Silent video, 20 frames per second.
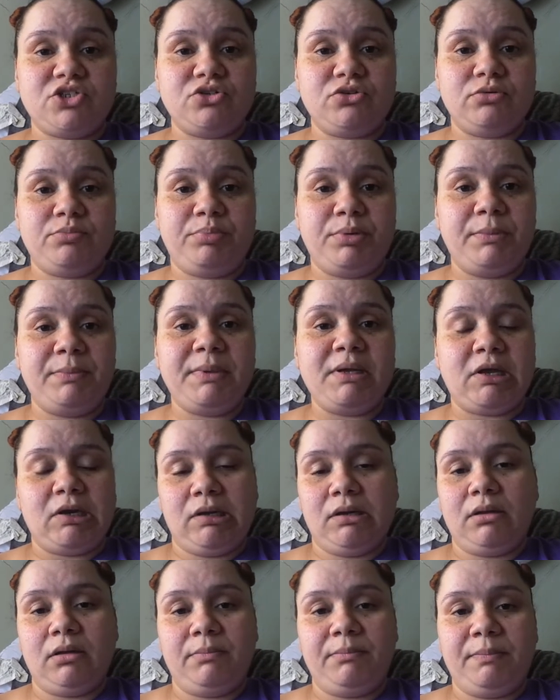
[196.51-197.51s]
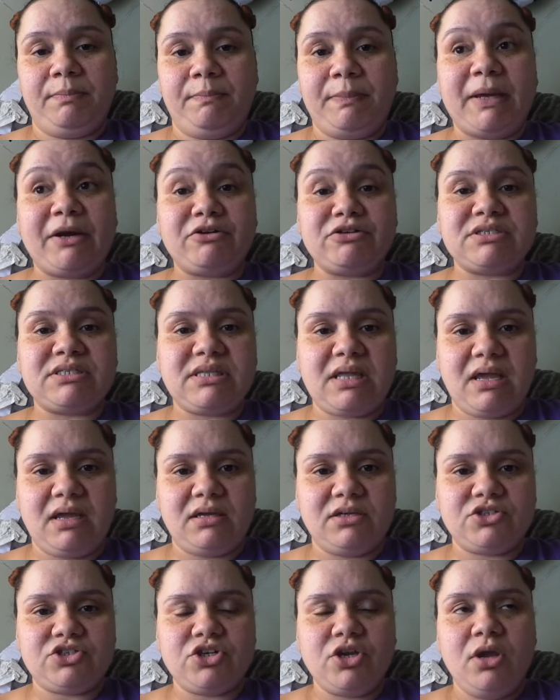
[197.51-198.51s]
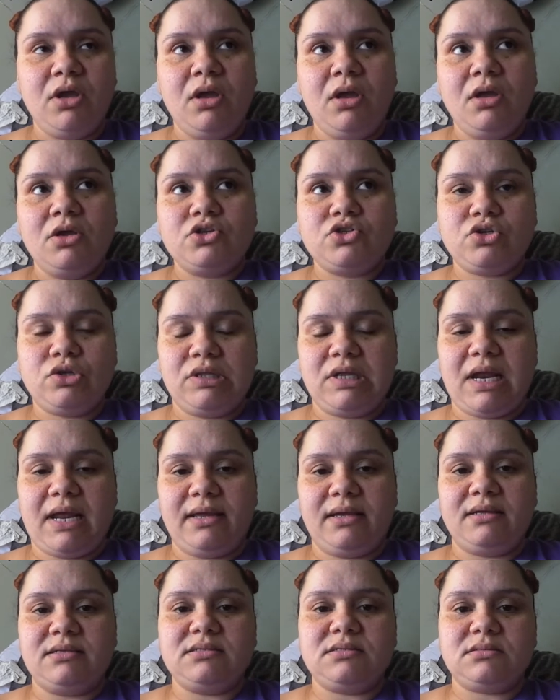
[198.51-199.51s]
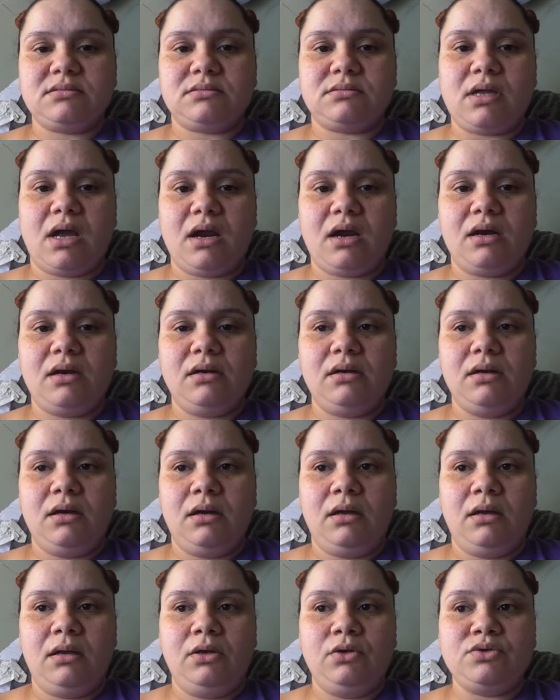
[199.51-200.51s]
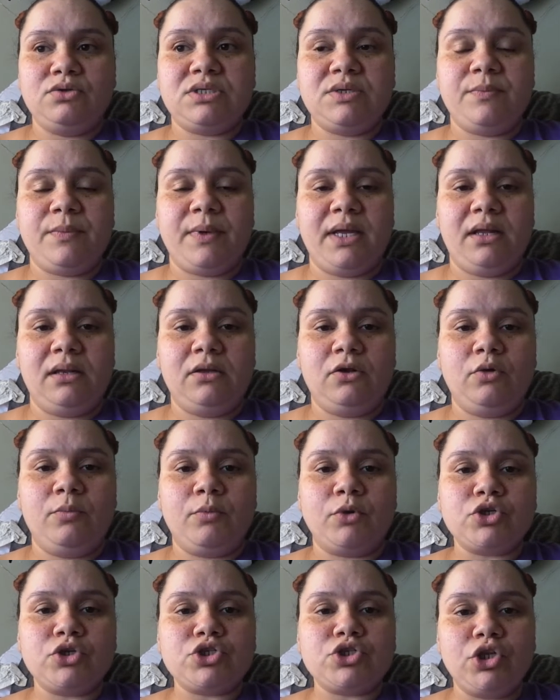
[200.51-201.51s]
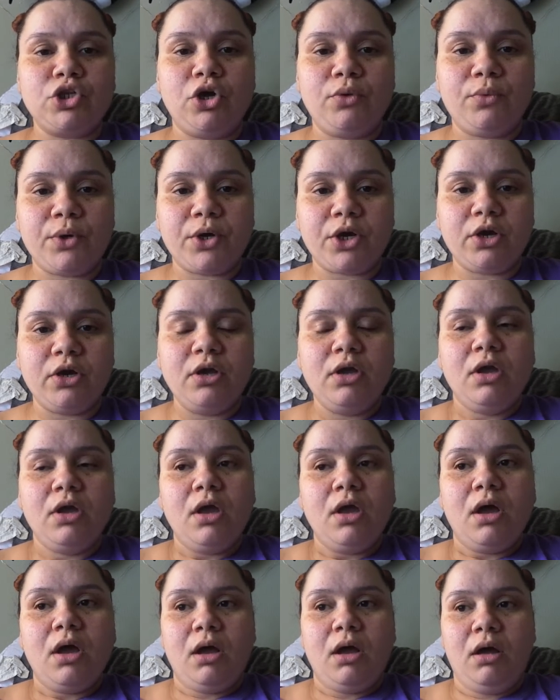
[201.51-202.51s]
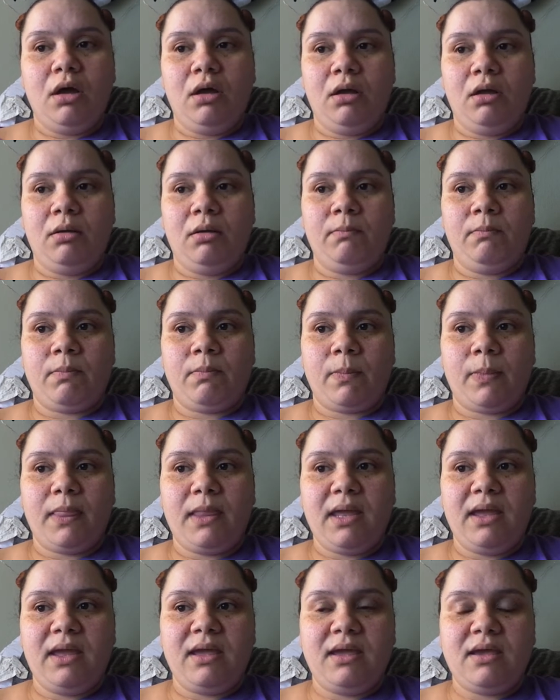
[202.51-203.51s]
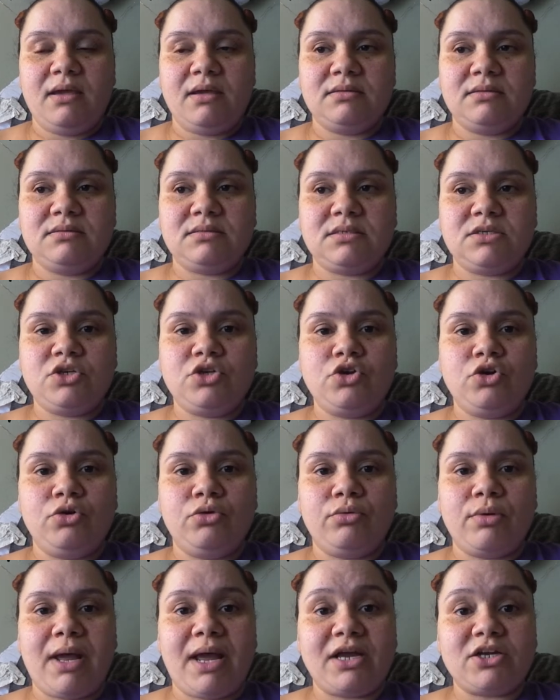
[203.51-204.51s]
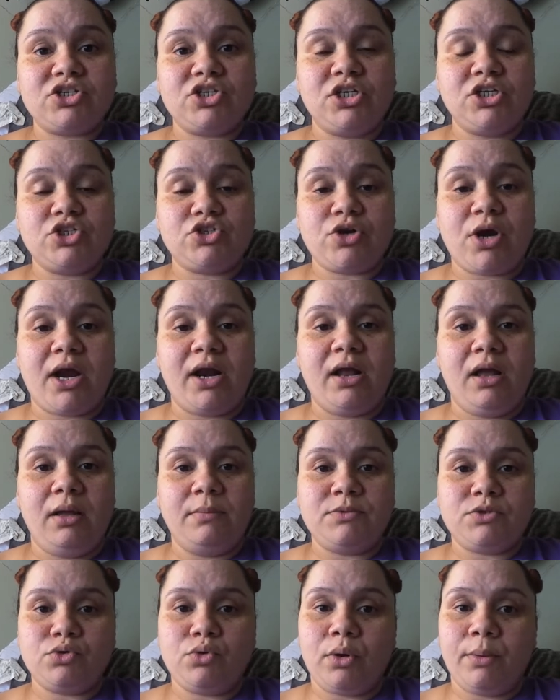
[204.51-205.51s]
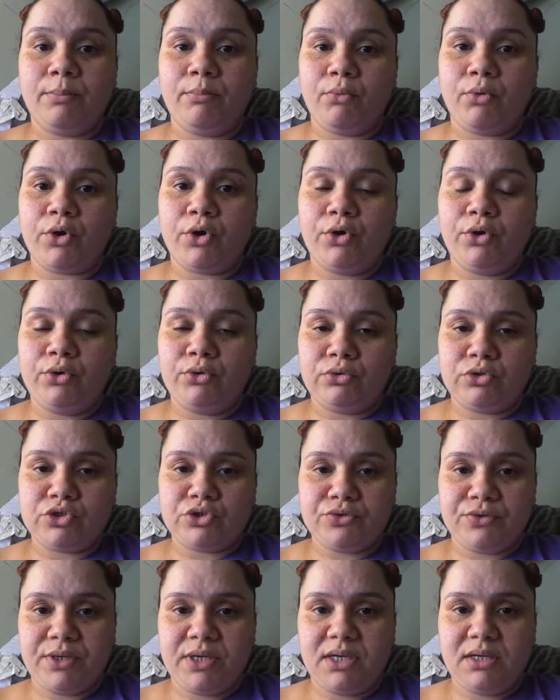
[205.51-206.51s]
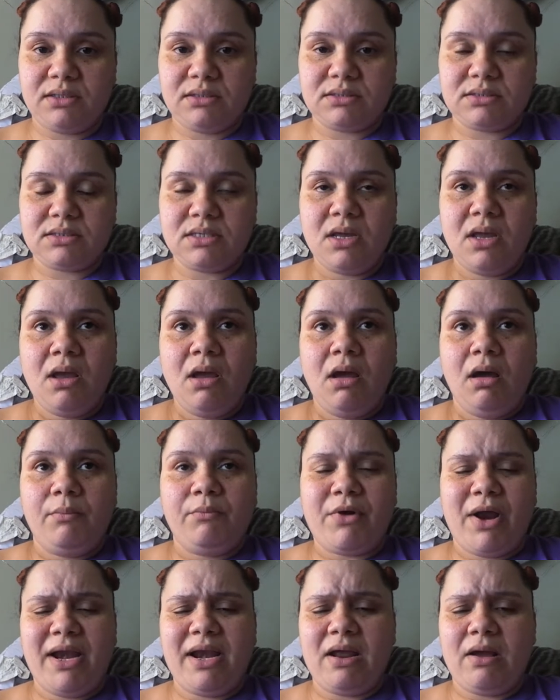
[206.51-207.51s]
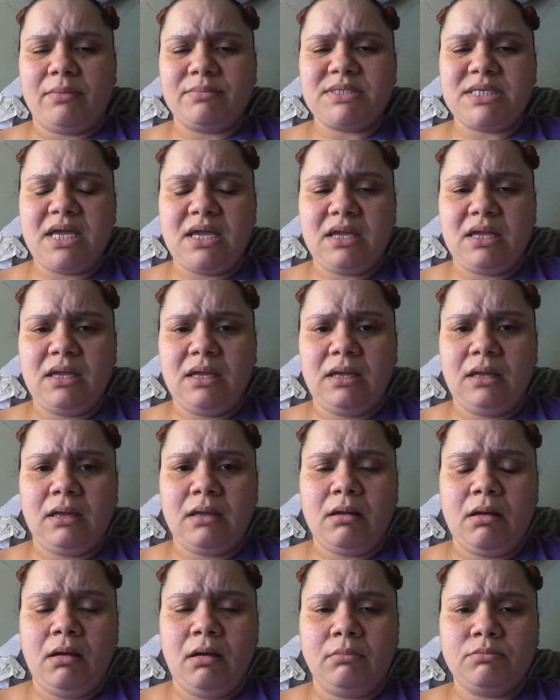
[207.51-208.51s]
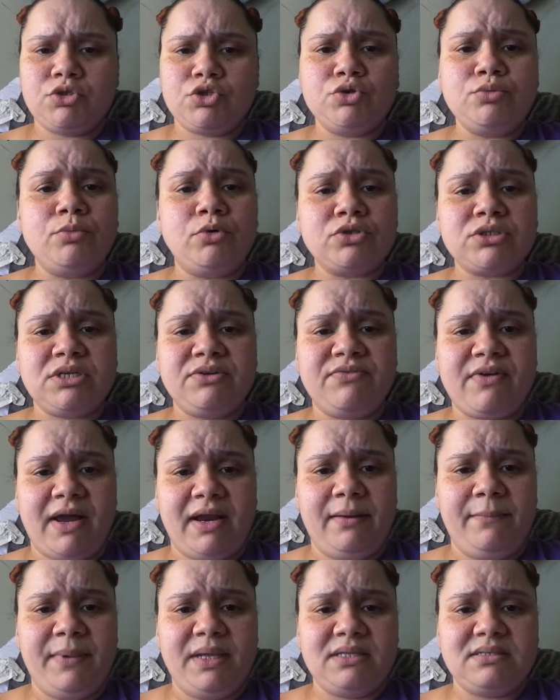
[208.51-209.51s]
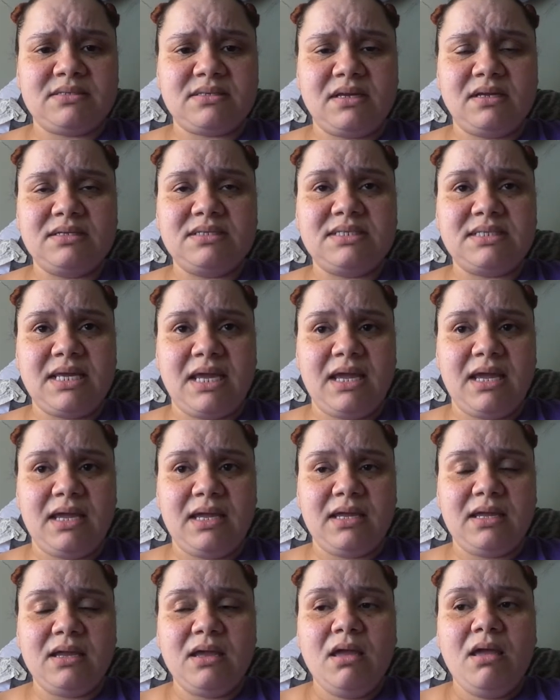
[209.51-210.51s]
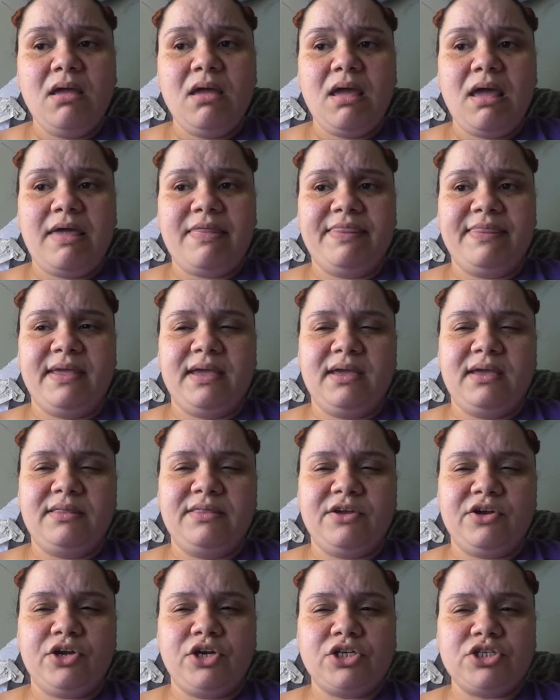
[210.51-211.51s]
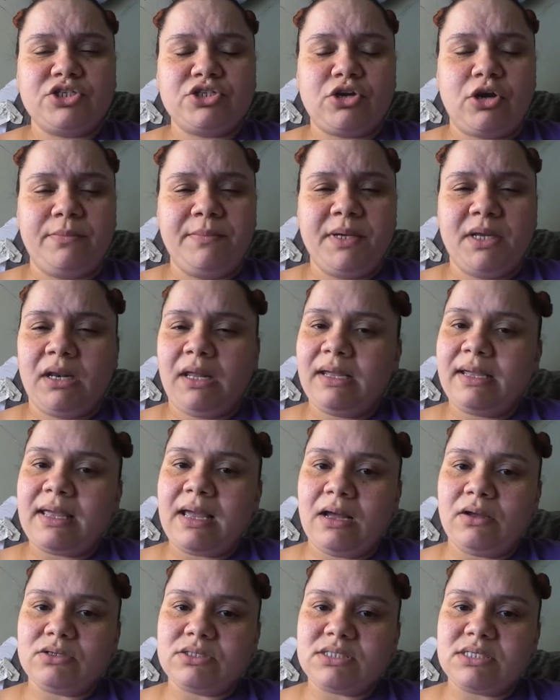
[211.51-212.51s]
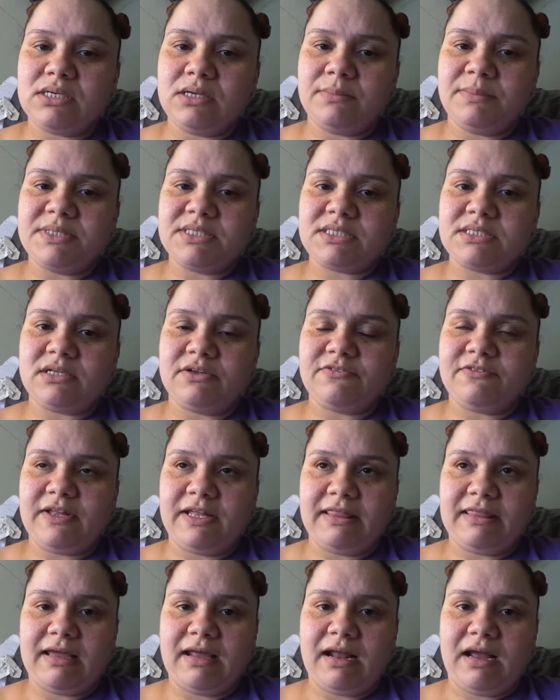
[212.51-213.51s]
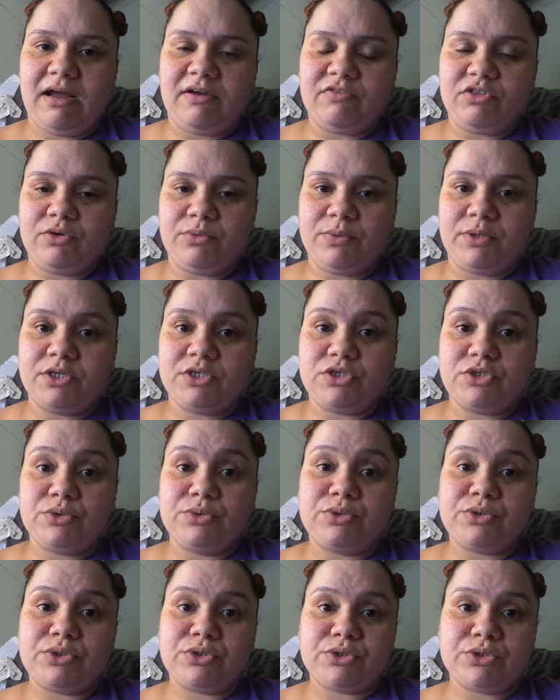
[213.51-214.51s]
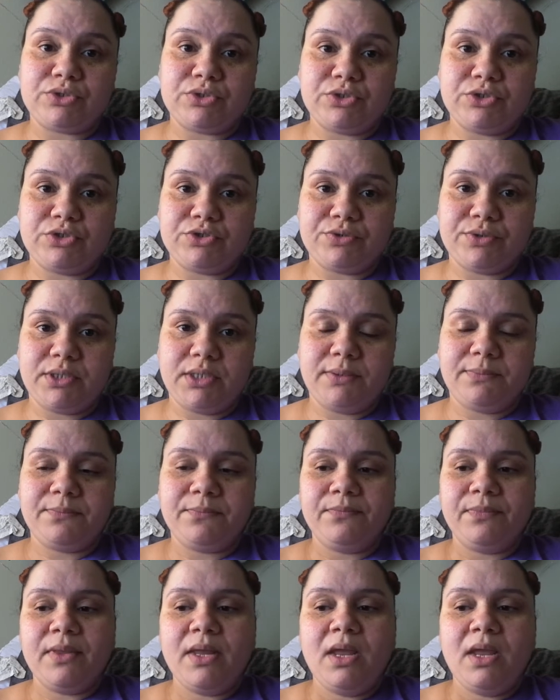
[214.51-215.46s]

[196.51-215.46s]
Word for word: She'll put me on a better stage so that I can start uh, losing weight a little more slower. Um, and, you know, actually try to absorb more nutrients. Right now I'm taking um, two multivitamins a day, and then they're going to start me on like calcium and stuff like that afterwards due to the surgery.